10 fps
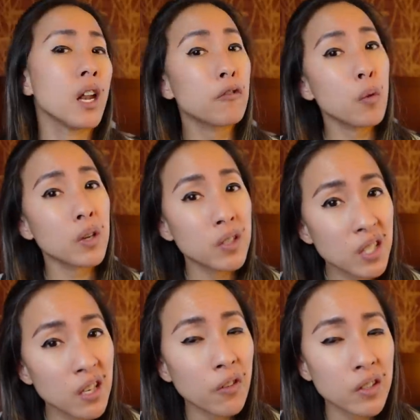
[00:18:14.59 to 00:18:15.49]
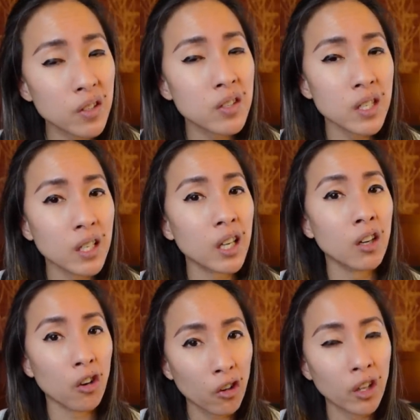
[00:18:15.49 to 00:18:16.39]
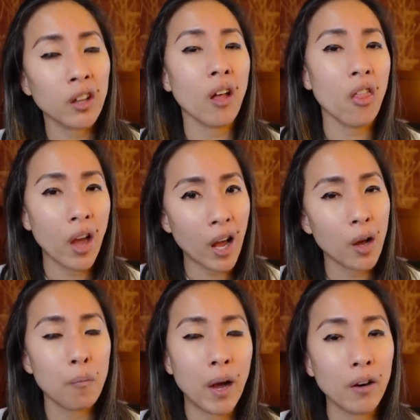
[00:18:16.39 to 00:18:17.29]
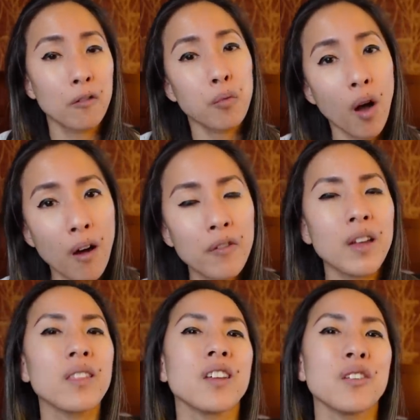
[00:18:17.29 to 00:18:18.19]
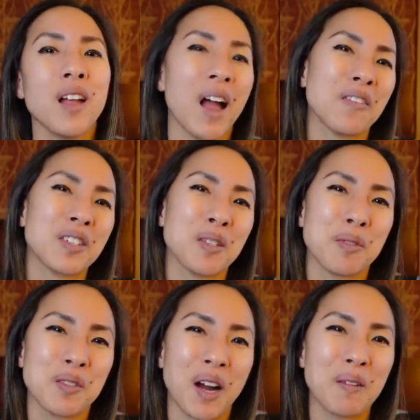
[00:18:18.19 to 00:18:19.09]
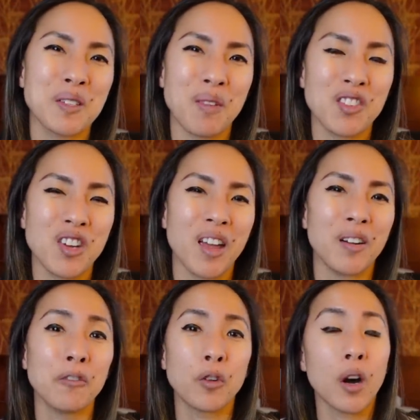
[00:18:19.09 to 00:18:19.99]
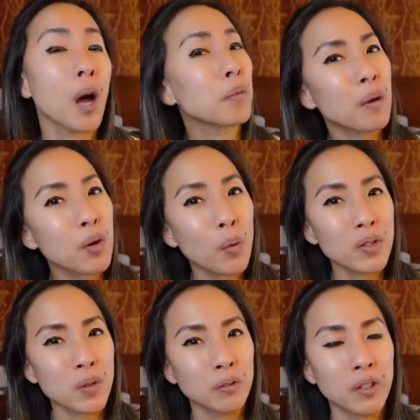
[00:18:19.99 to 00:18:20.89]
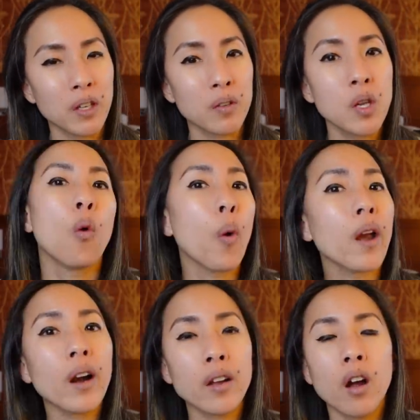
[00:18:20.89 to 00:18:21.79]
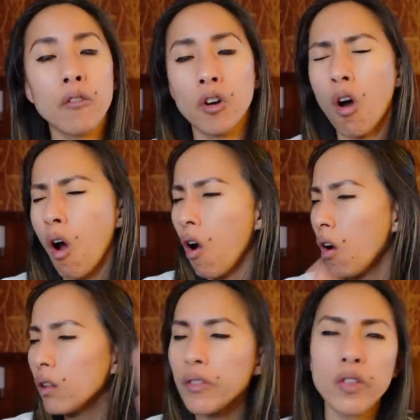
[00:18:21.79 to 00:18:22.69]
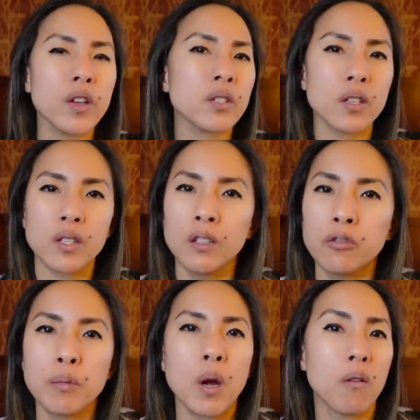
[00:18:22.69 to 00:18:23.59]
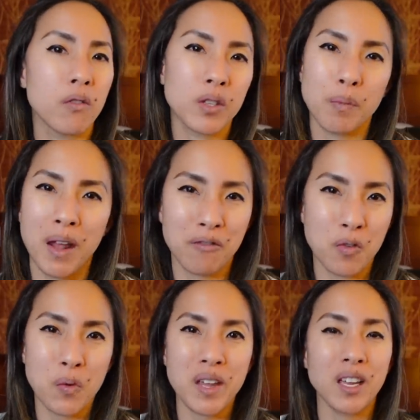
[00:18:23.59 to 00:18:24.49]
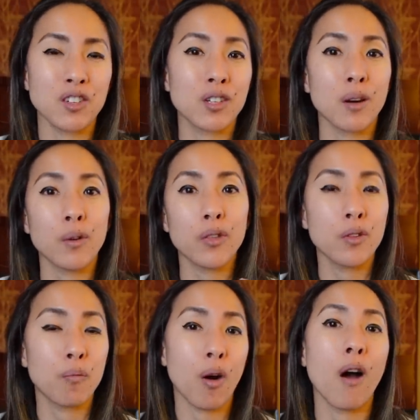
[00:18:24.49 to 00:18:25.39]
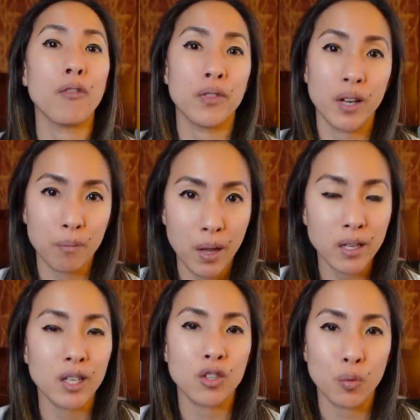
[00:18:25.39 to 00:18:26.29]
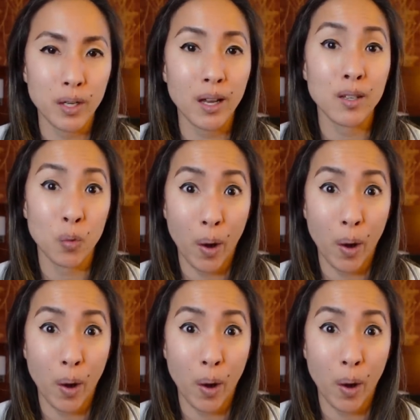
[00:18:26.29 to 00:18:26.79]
And if you wanna see if I succeed in earning that amount of profit, then you'll have to subscribe to my channel for upcoming What Sold videos, where I cover all of the things that sell for me over the span of a week and share with you the profit that I make each week as